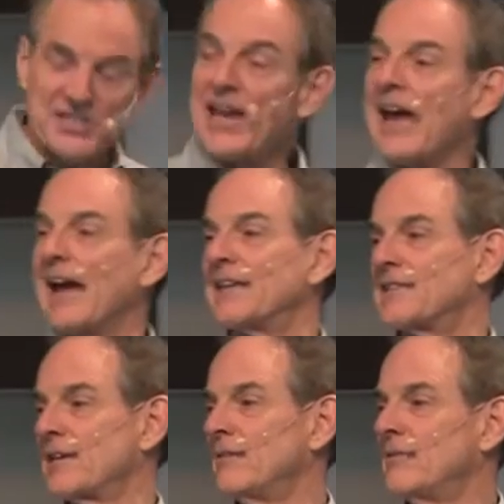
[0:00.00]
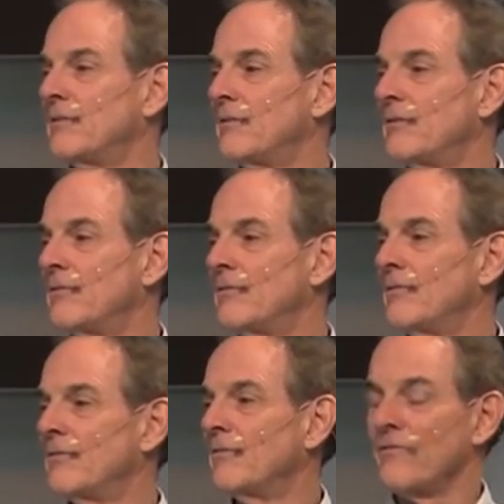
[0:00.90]
stand.
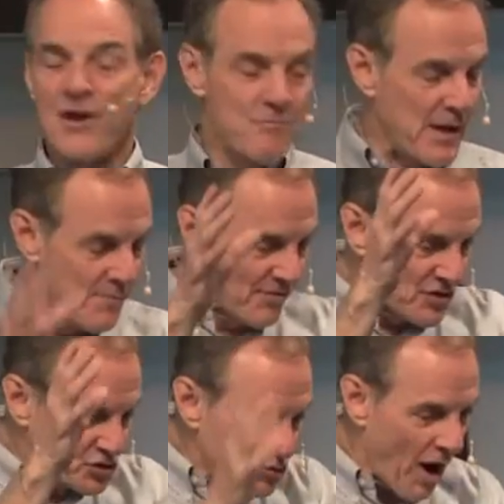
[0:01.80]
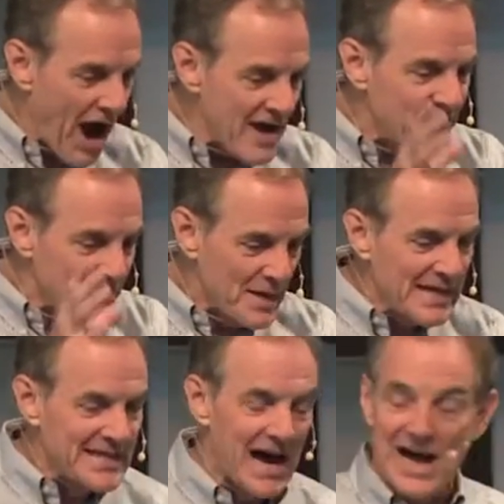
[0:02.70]
There are people that drive
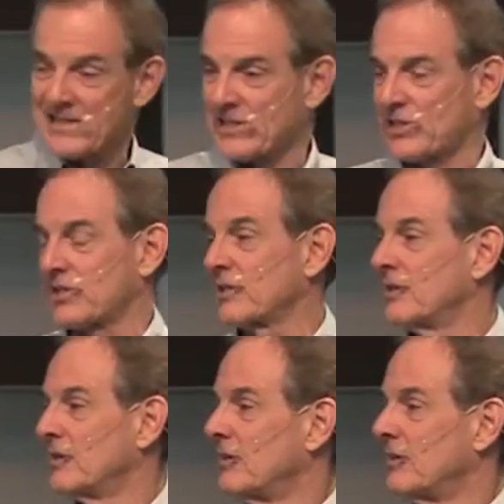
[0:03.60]
me nuts.